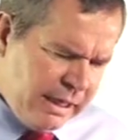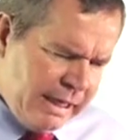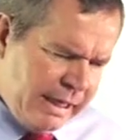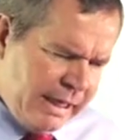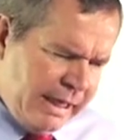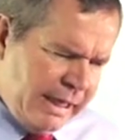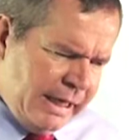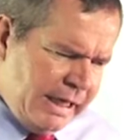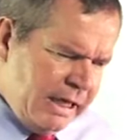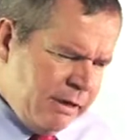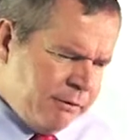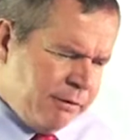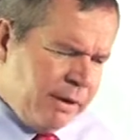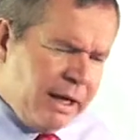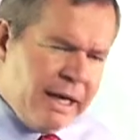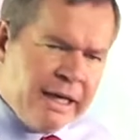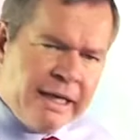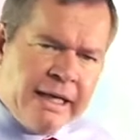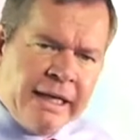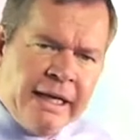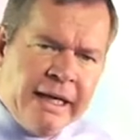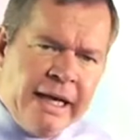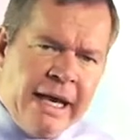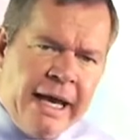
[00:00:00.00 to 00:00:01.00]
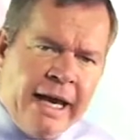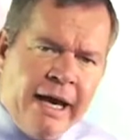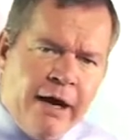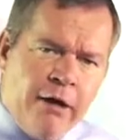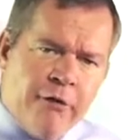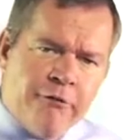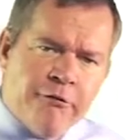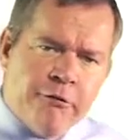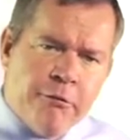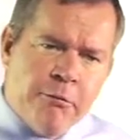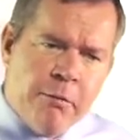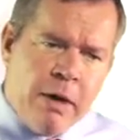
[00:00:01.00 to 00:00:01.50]
if I can
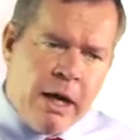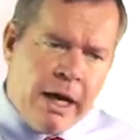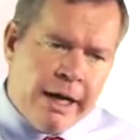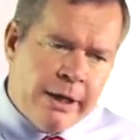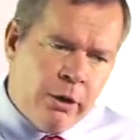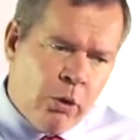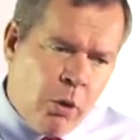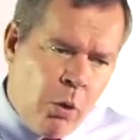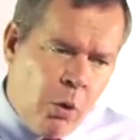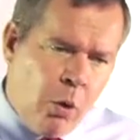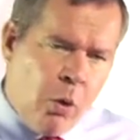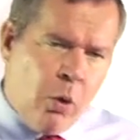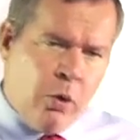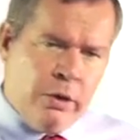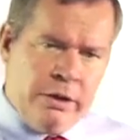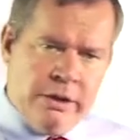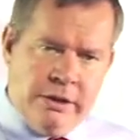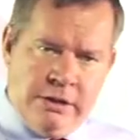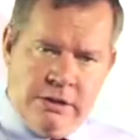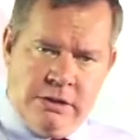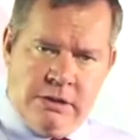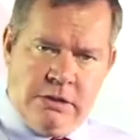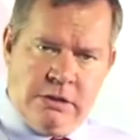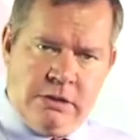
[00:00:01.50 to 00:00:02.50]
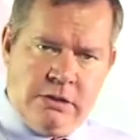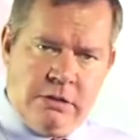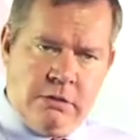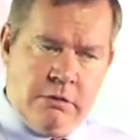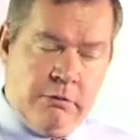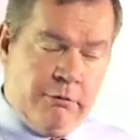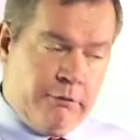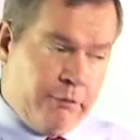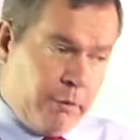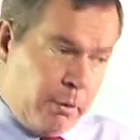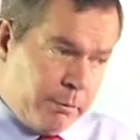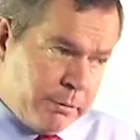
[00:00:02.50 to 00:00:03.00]
have my orders
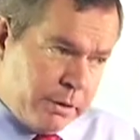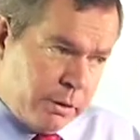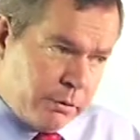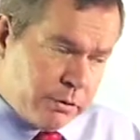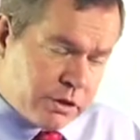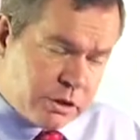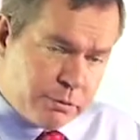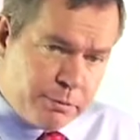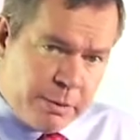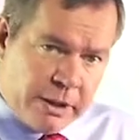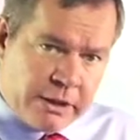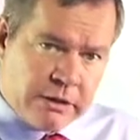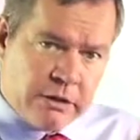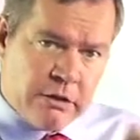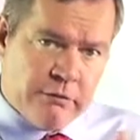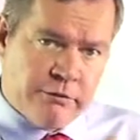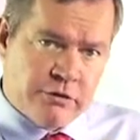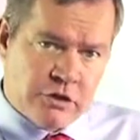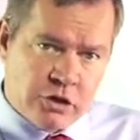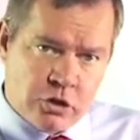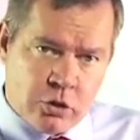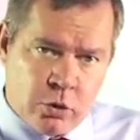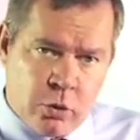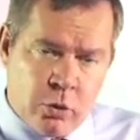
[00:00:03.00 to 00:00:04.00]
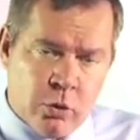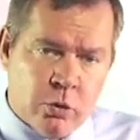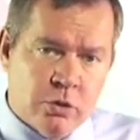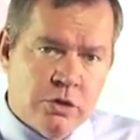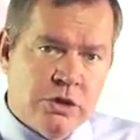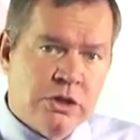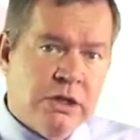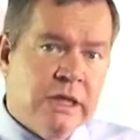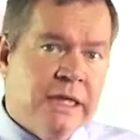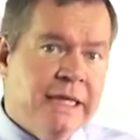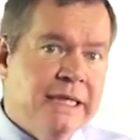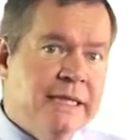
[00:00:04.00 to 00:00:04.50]
from the respective
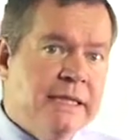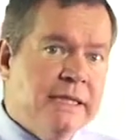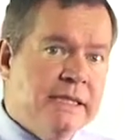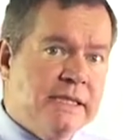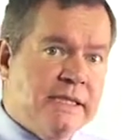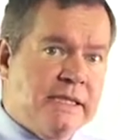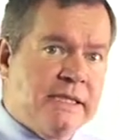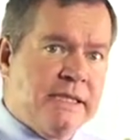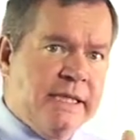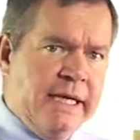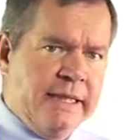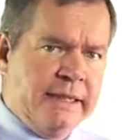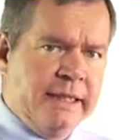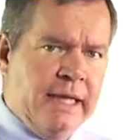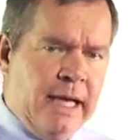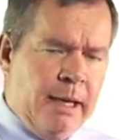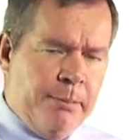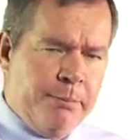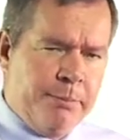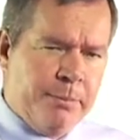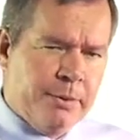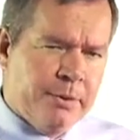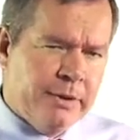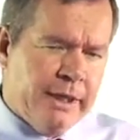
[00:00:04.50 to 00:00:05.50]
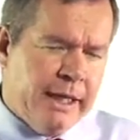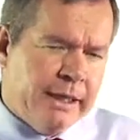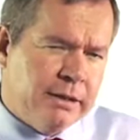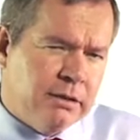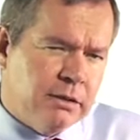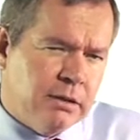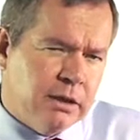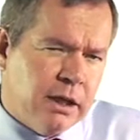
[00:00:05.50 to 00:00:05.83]
stores set up, that